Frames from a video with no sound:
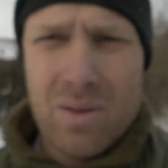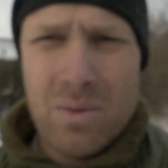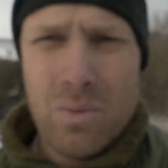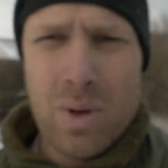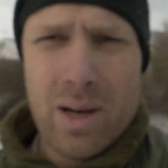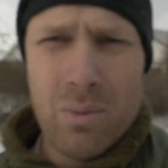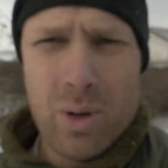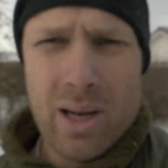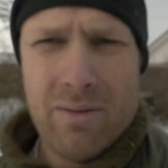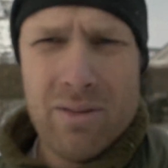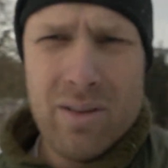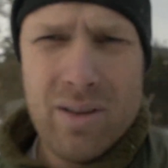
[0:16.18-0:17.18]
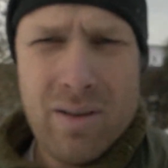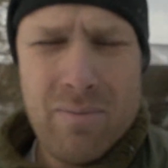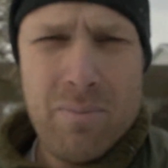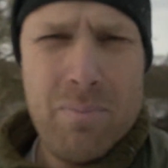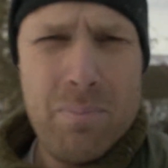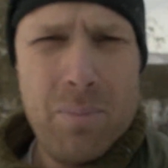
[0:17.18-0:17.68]
why we haven't
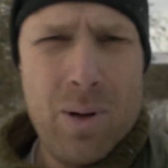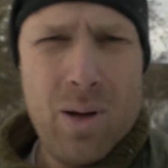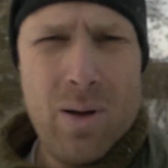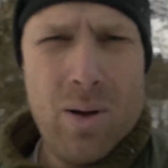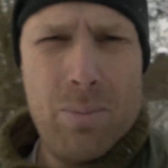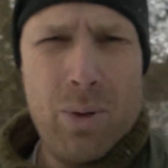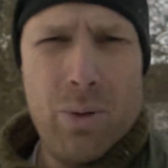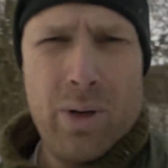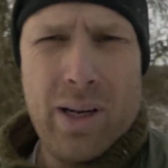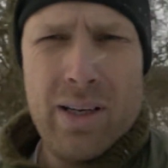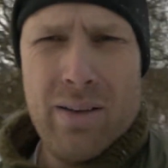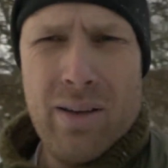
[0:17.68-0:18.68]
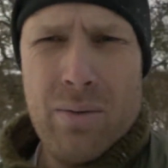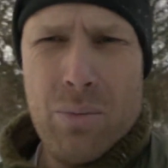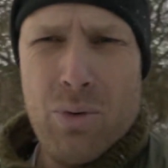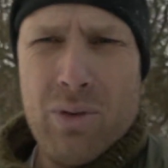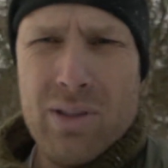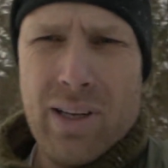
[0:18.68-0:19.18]
uploaded any
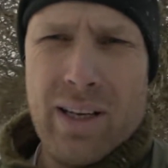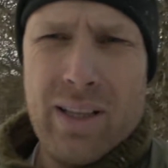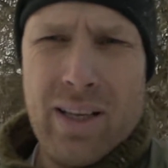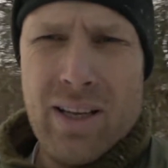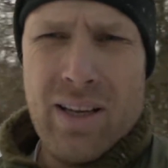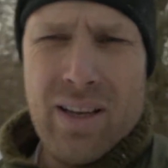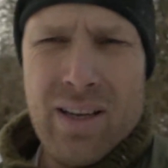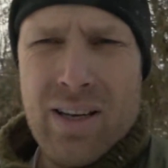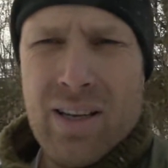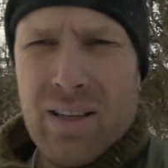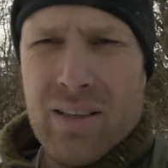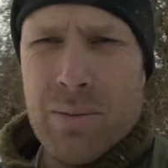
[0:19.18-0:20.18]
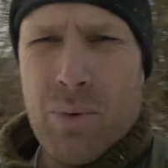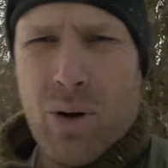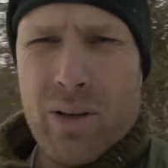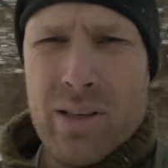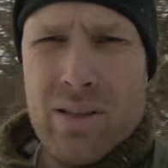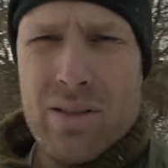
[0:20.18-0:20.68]
movies lately.
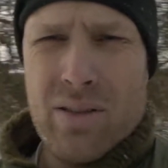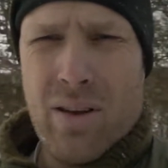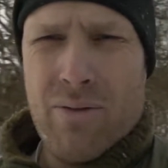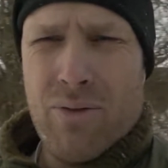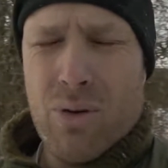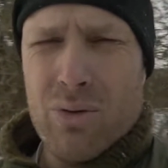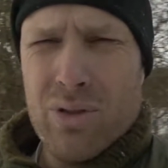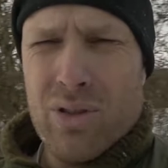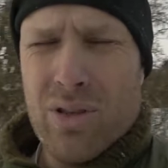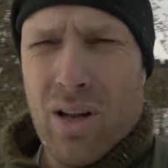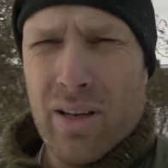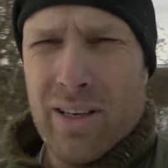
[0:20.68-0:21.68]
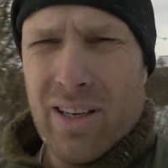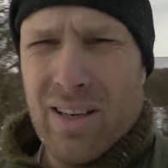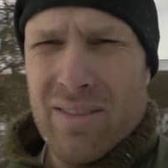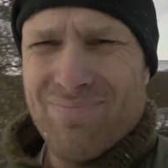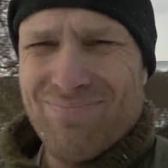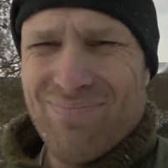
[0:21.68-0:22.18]
Denmark is frozen solid.
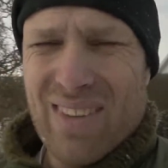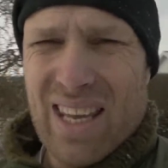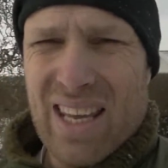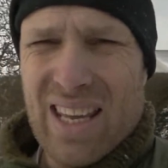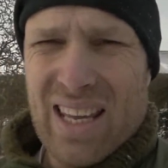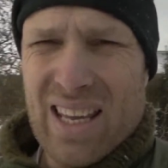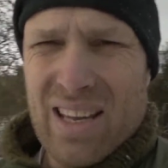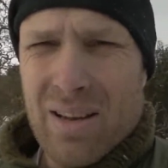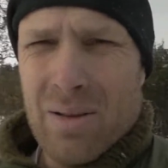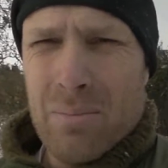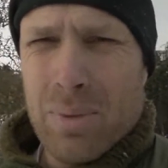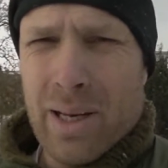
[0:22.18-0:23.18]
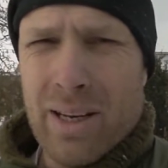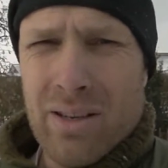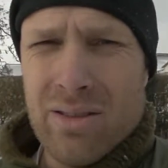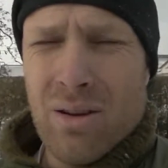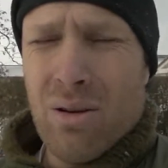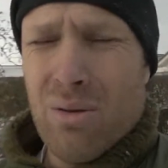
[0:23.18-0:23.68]
Plenty of
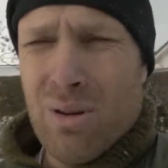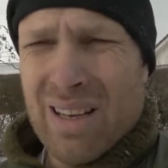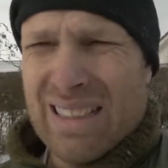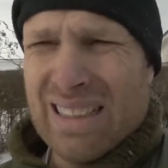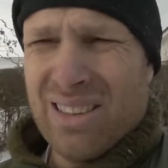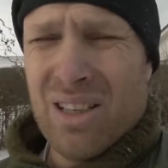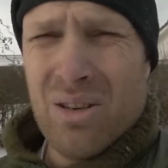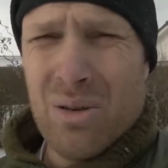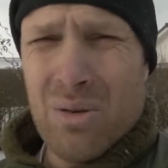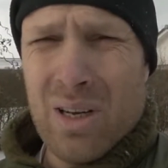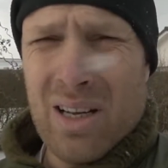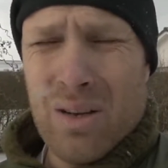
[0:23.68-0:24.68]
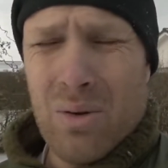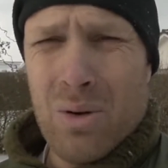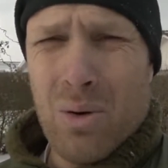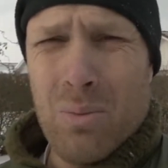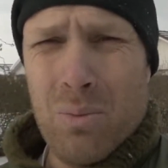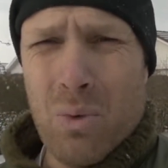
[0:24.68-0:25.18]
snow, no uh,
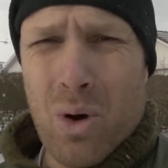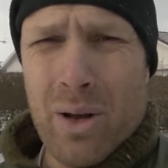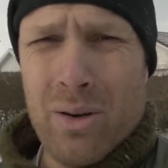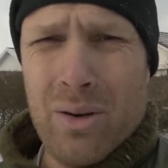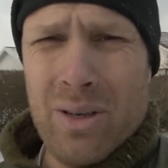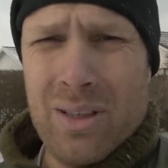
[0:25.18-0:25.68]
open water,